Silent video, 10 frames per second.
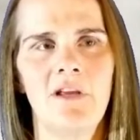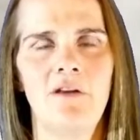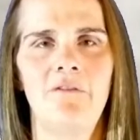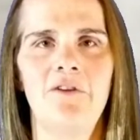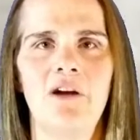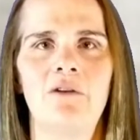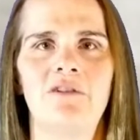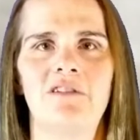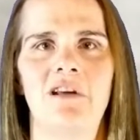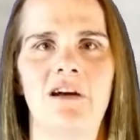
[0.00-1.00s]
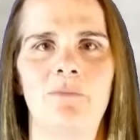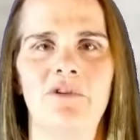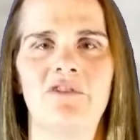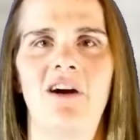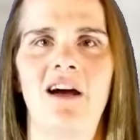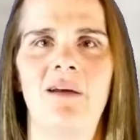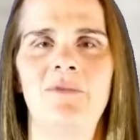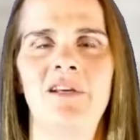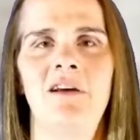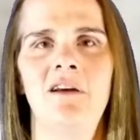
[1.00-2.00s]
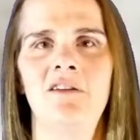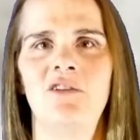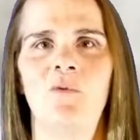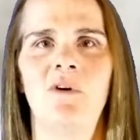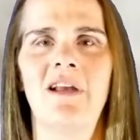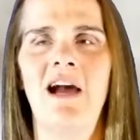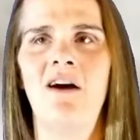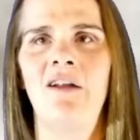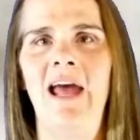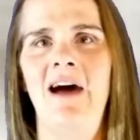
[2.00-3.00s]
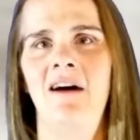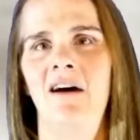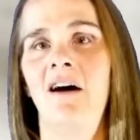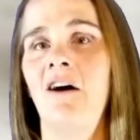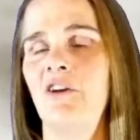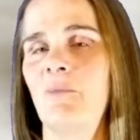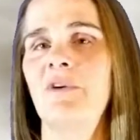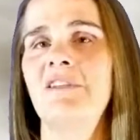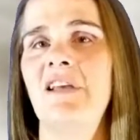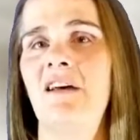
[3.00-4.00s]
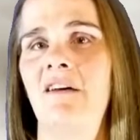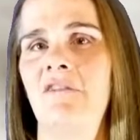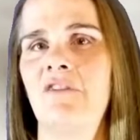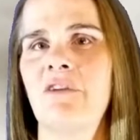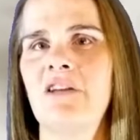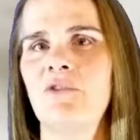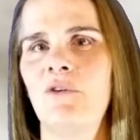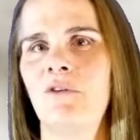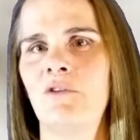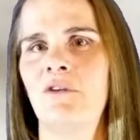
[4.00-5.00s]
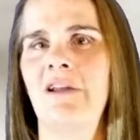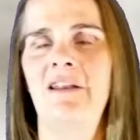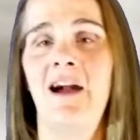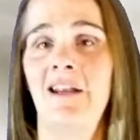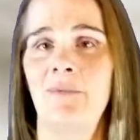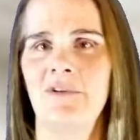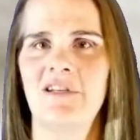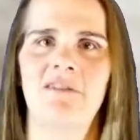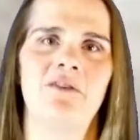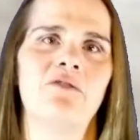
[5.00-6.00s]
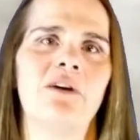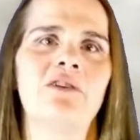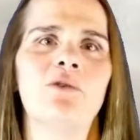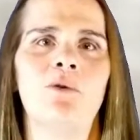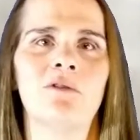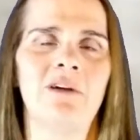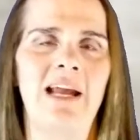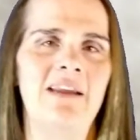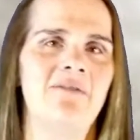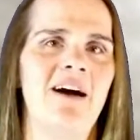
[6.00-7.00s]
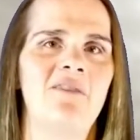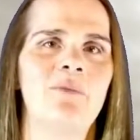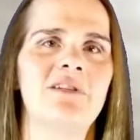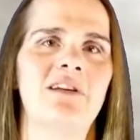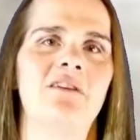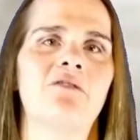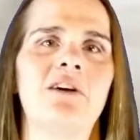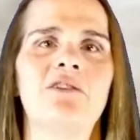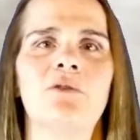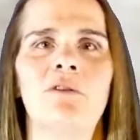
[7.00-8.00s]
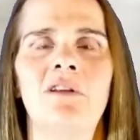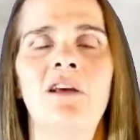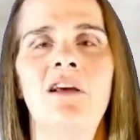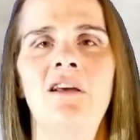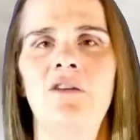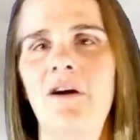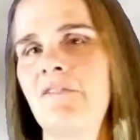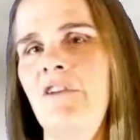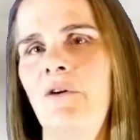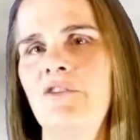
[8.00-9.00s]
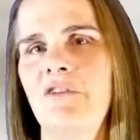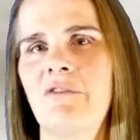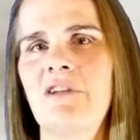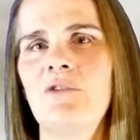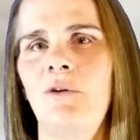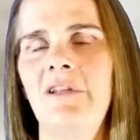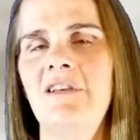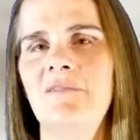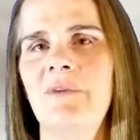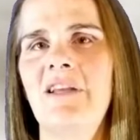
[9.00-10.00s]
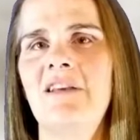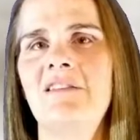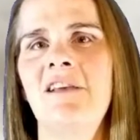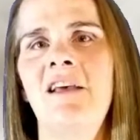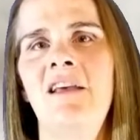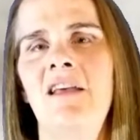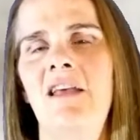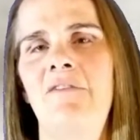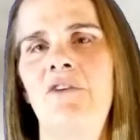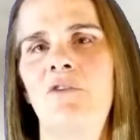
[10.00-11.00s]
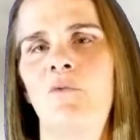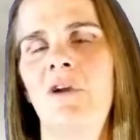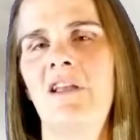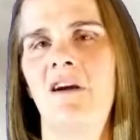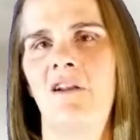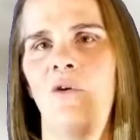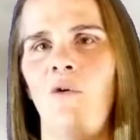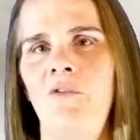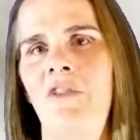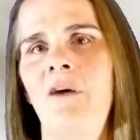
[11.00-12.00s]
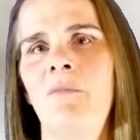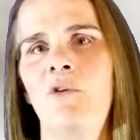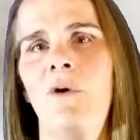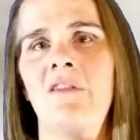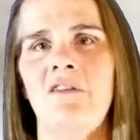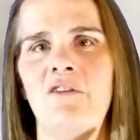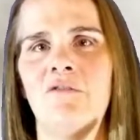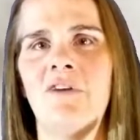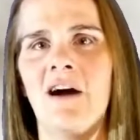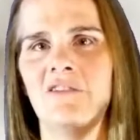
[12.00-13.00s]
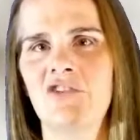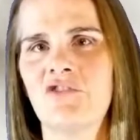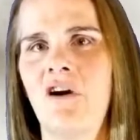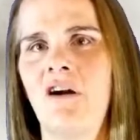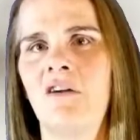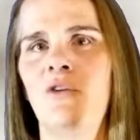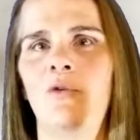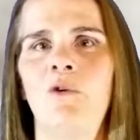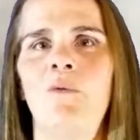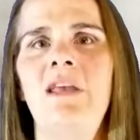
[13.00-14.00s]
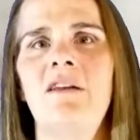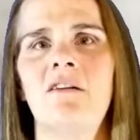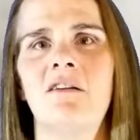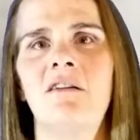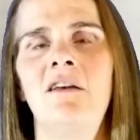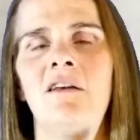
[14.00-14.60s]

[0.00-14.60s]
you know, if your coach uh, prescribes to work out at 100% of your threshold or 90% of your threshold or 85% of your threshold, you have to know what your threshold is because if you're working on an old number, whether you've gotten stronger or weaker,